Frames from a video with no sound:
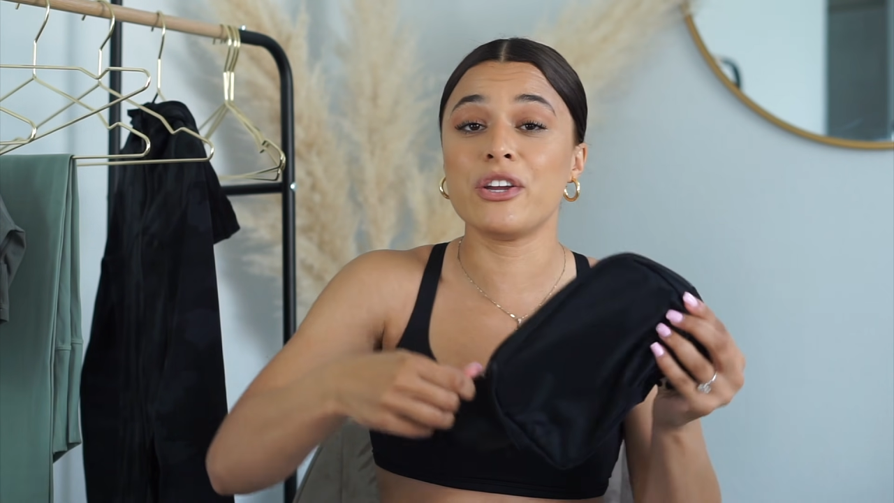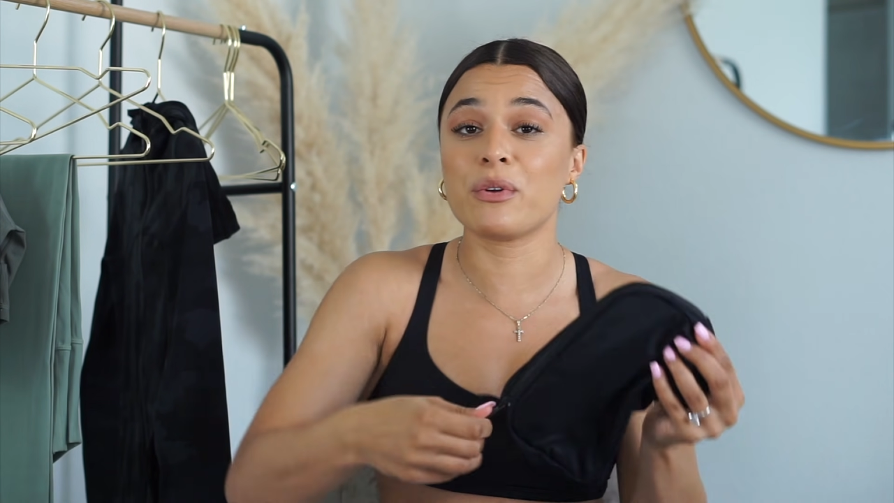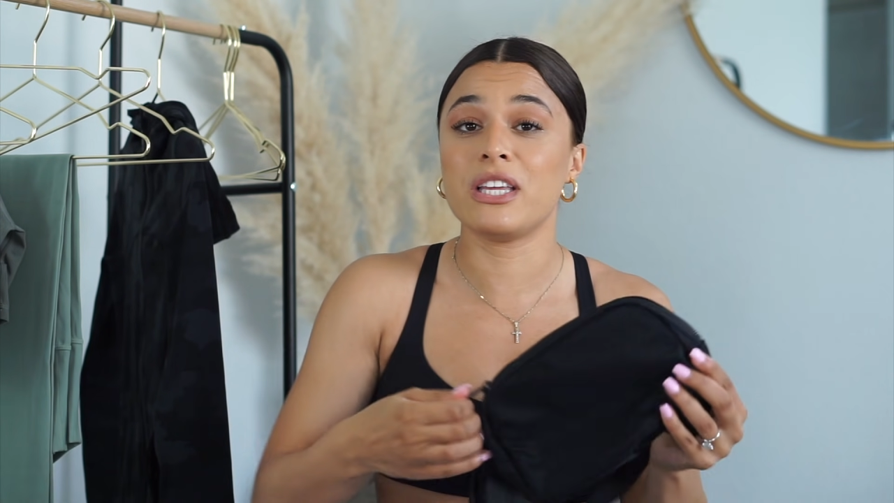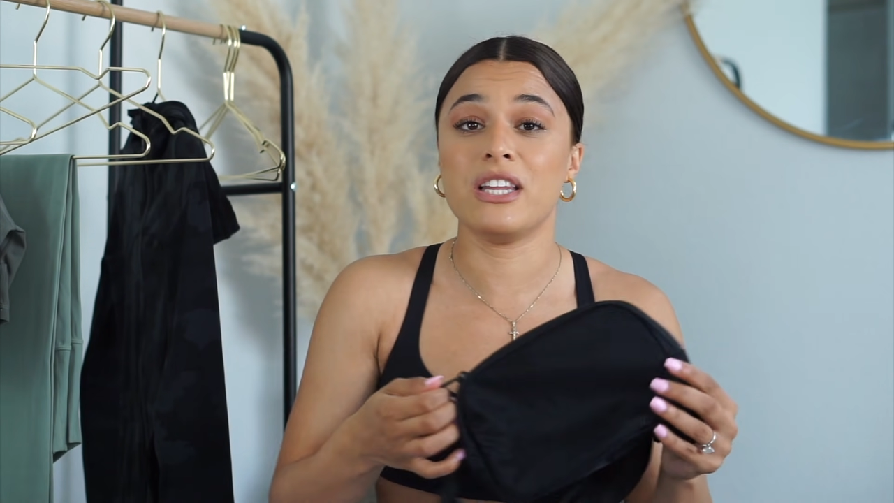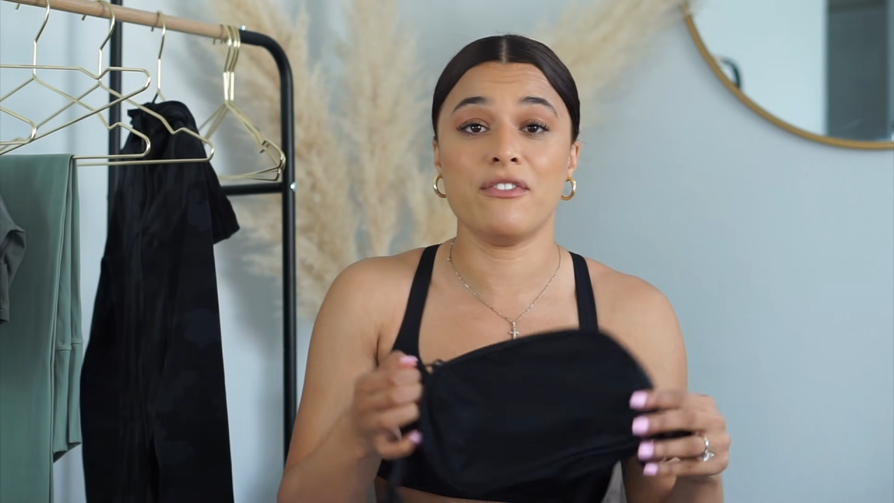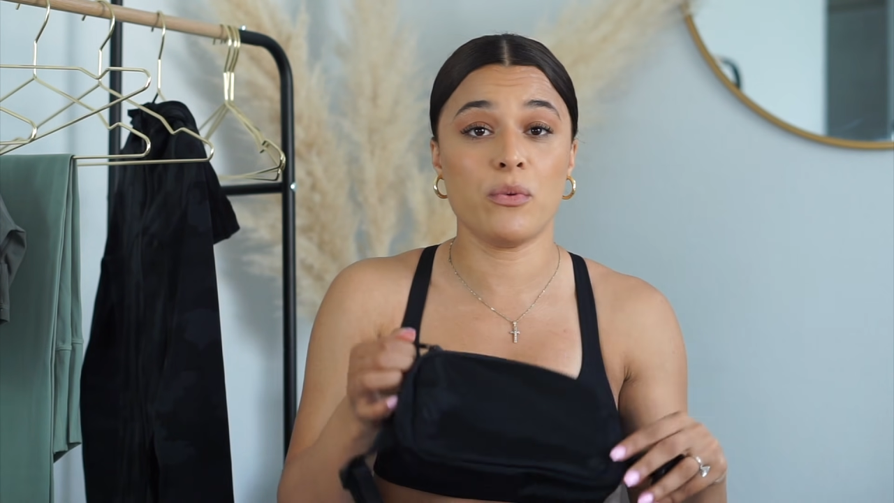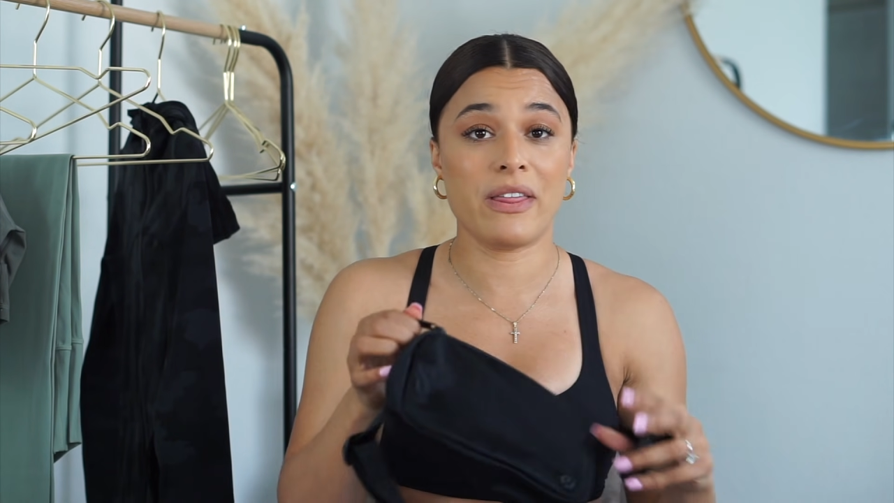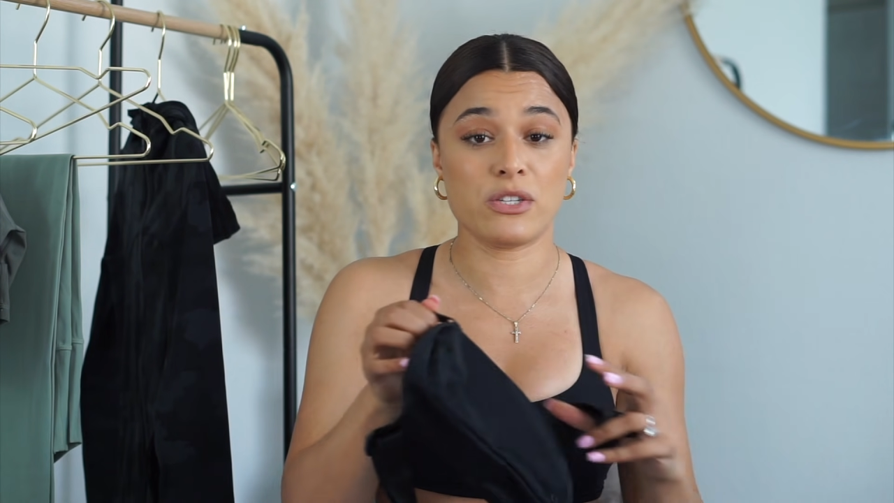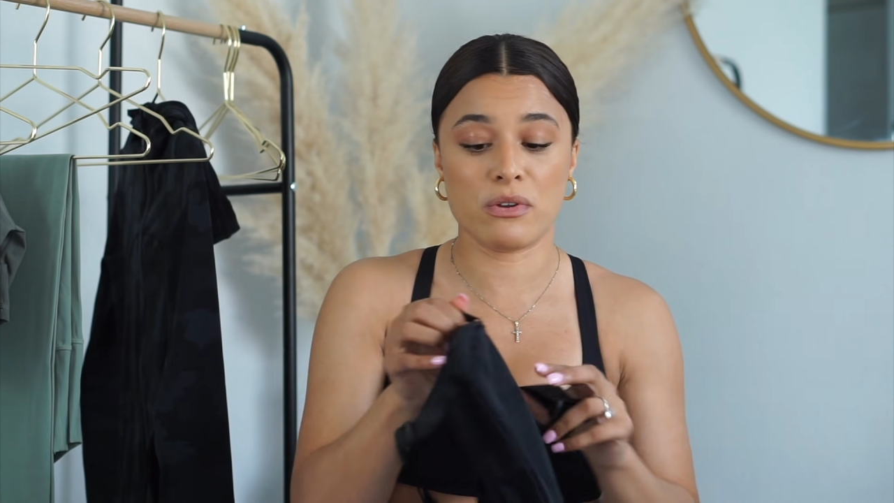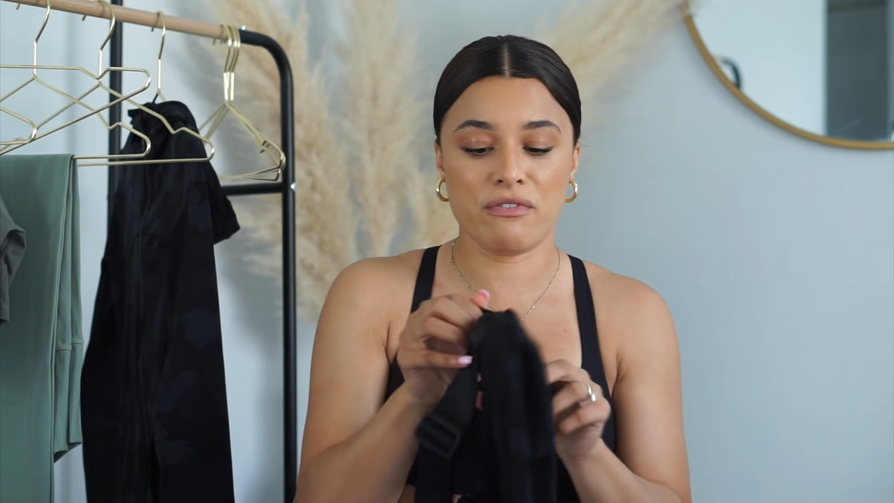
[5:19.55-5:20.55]
really love the way
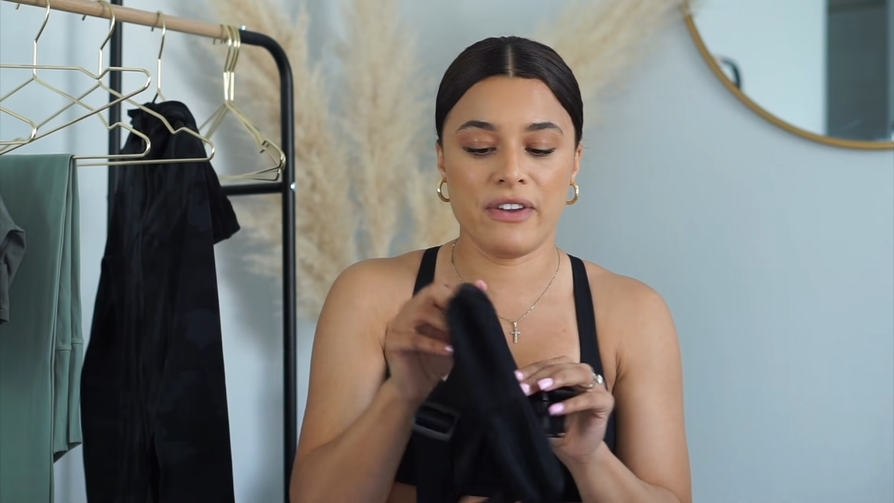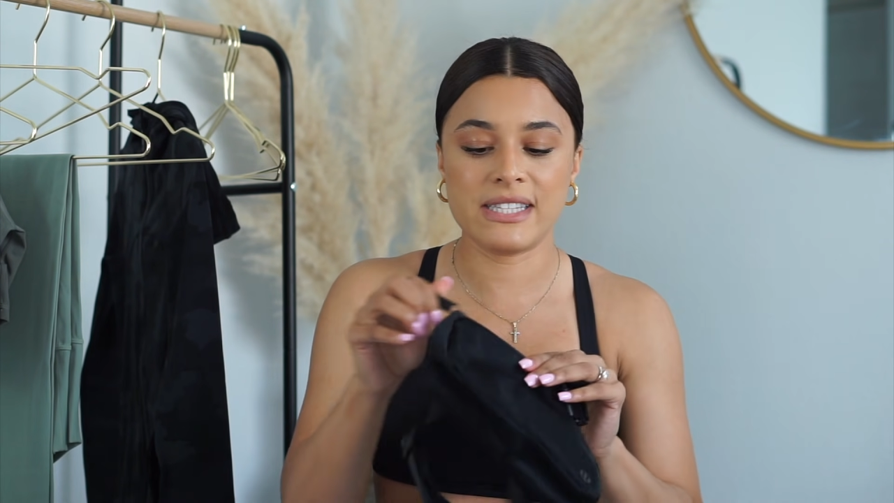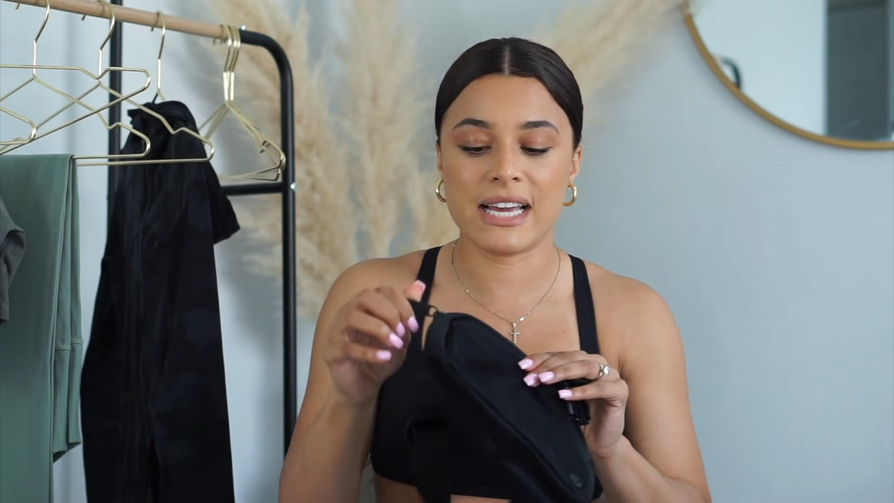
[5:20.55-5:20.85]
this one fits.